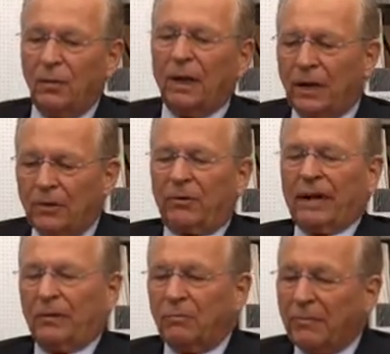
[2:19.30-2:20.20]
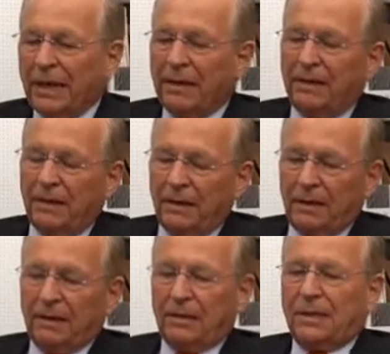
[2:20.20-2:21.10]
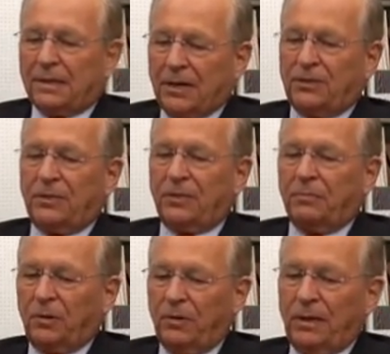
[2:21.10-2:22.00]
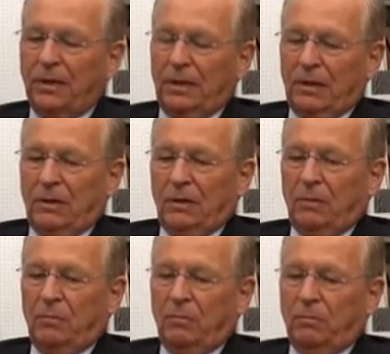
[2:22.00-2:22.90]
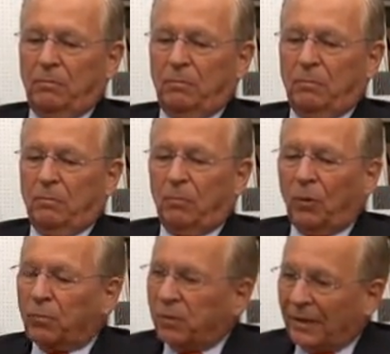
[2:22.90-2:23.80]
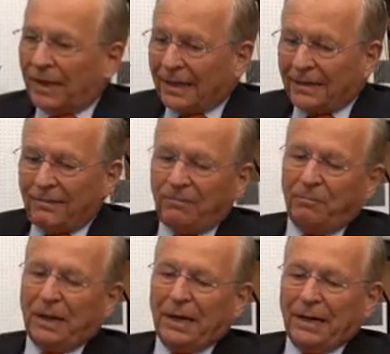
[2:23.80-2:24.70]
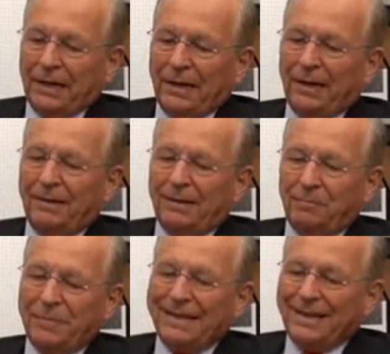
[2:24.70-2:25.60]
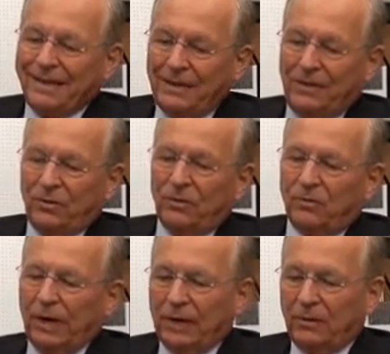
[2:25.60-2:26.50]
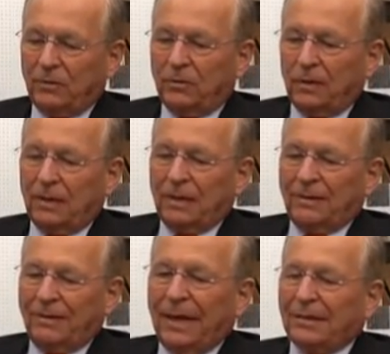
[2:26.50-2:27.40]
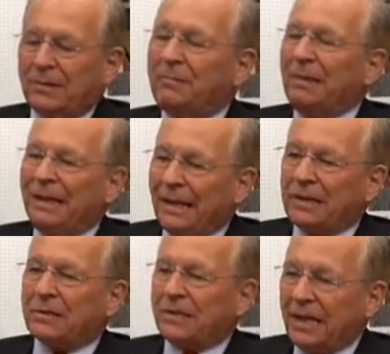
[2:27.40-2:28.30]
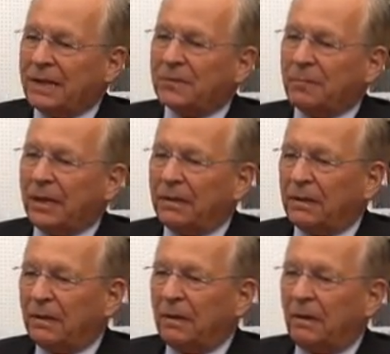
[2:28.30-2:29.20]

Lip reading: We are trying to make the discussions in Munich more productive by beginning to try to not simply let statesmen